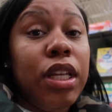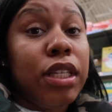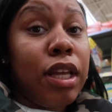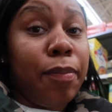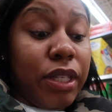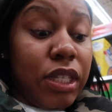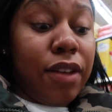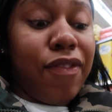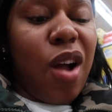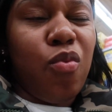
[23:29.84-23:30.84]
these up and
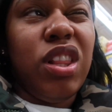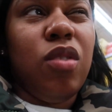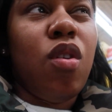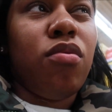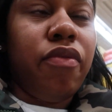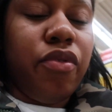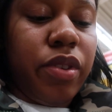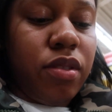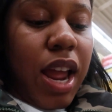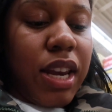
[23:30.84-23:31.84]
see if I really want them for
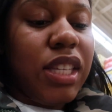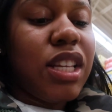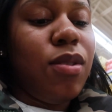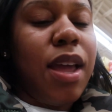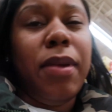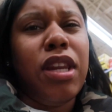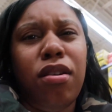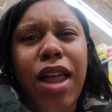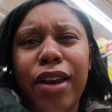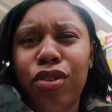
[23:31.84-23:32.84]
real. Like, this gonna let me
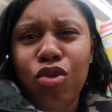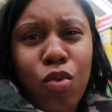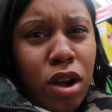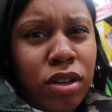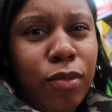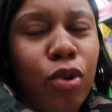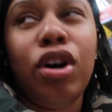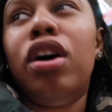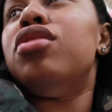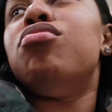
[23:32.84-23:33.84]
know, like, do you want them
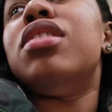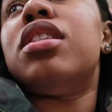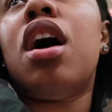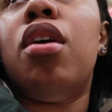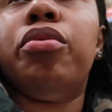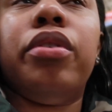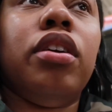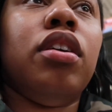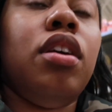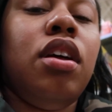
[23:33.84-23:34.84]
or is you just
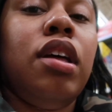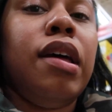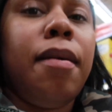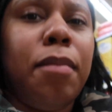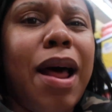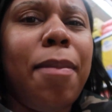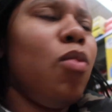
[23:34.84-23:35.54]
hungry? But I've